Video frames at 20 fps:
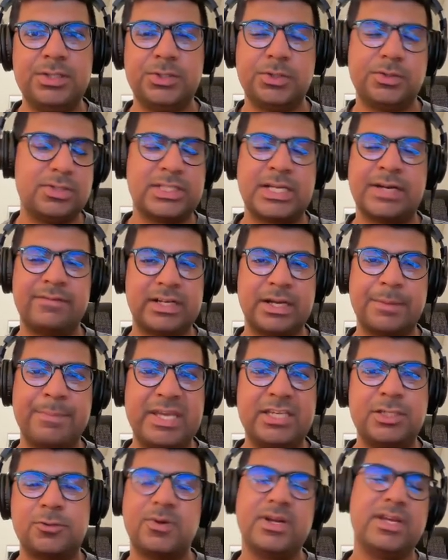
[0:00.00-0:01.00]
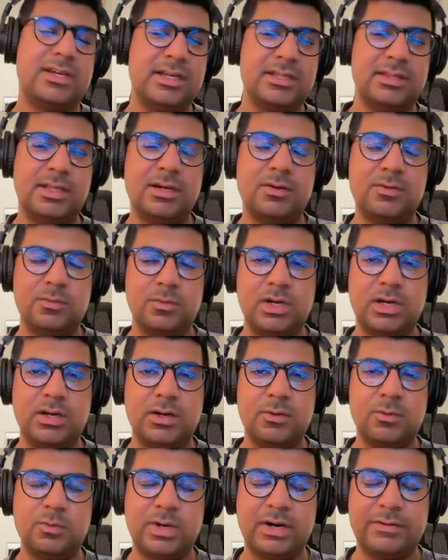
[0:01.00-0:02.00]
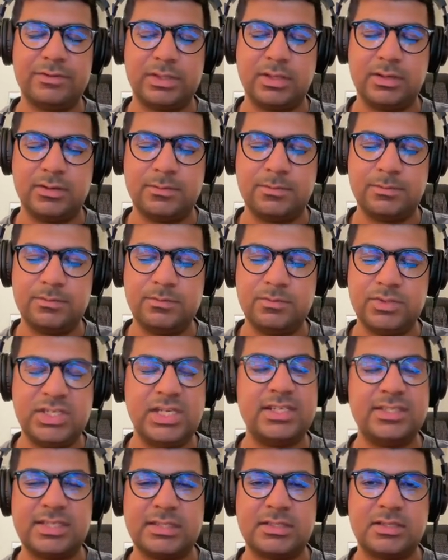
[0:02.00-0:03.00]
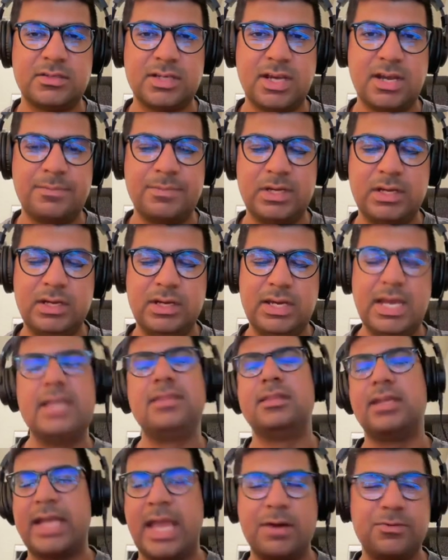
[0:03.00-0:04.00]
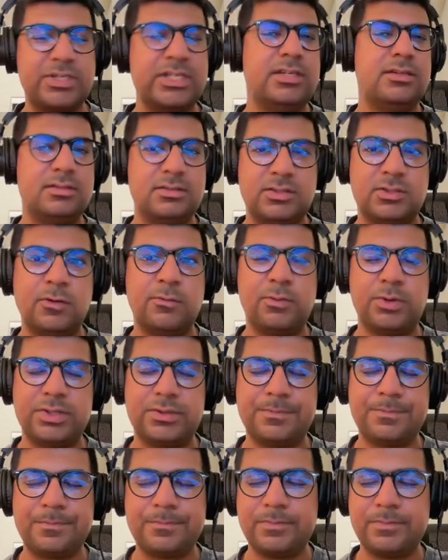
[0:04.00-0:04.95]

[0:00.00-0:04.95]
So there's kind of like a base rate, and then whatever the city sets on top, and the county and so forth.